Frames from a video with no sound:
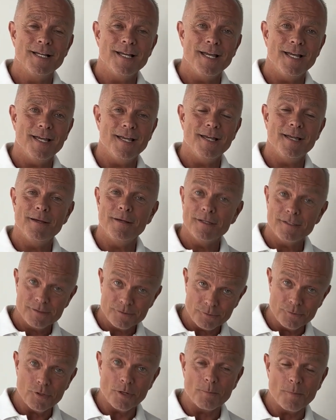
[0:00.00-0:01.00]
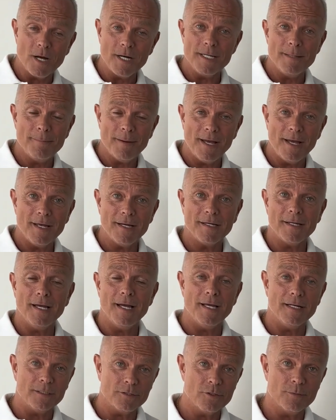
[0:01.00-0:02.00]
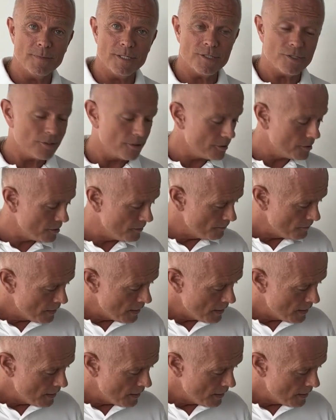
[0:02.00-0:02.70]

to your money back and commissions.